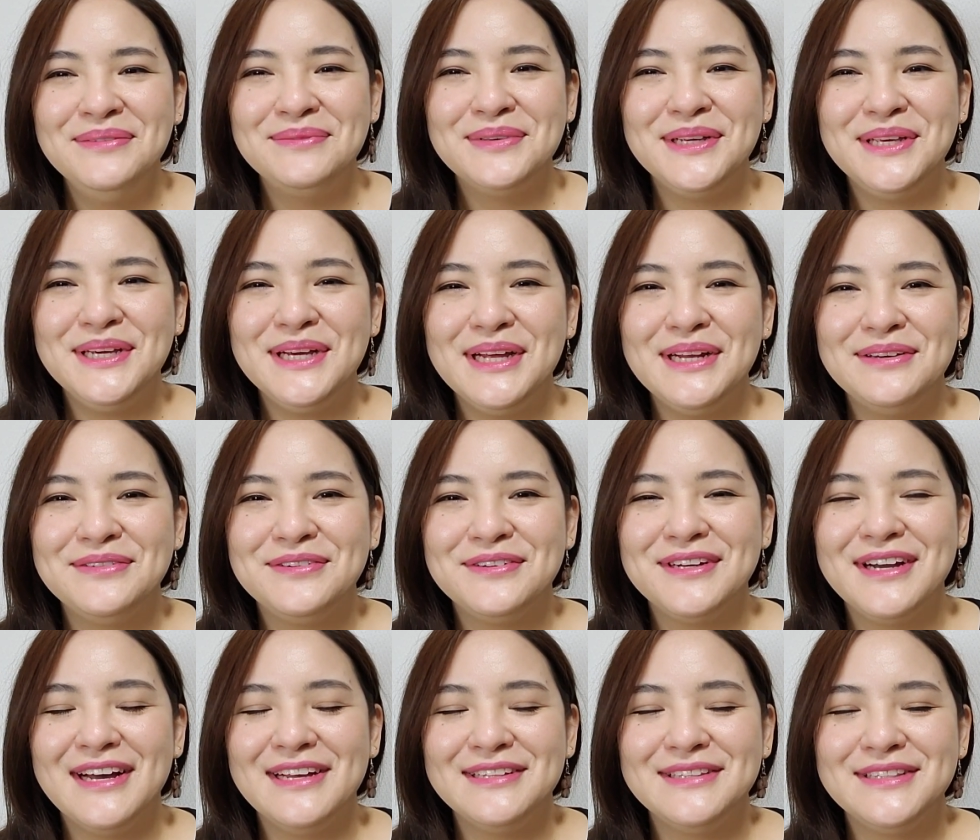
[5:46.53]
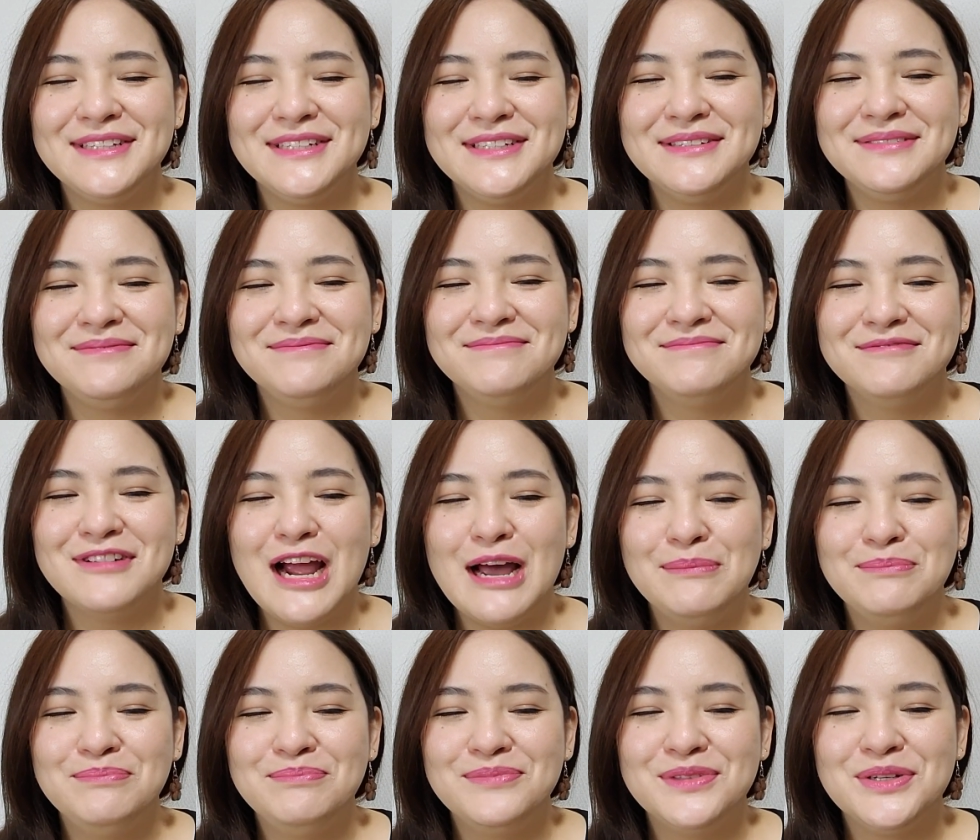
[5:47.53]
But he kind of forgot the
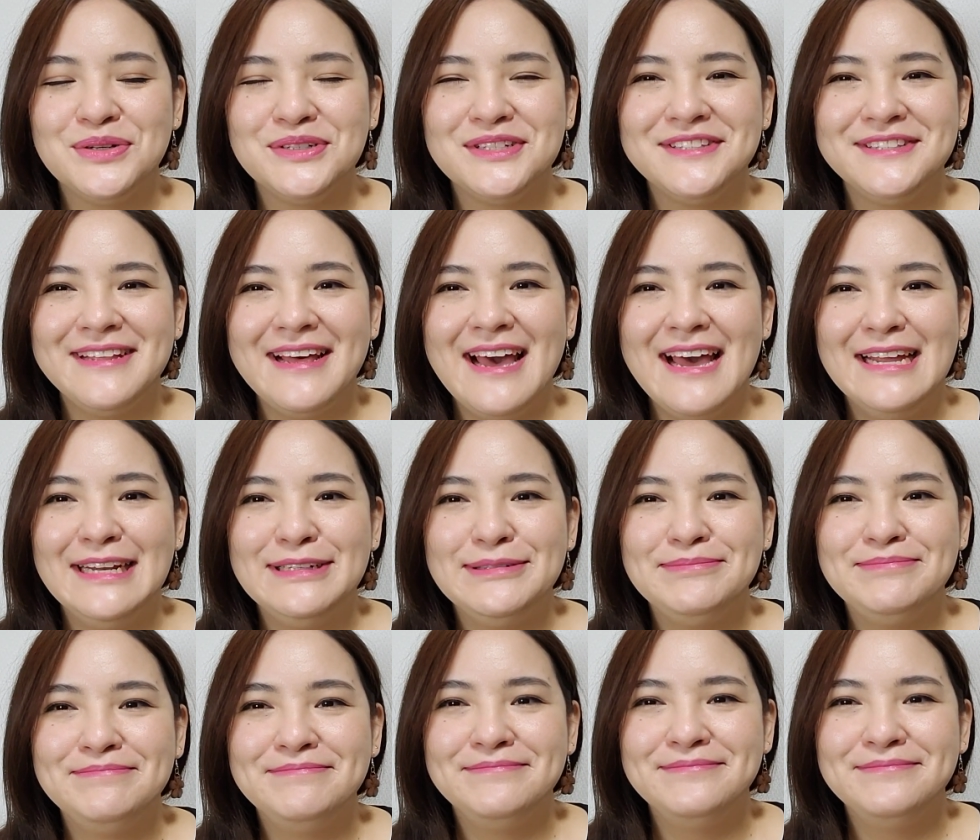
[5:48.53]
rap towards the end.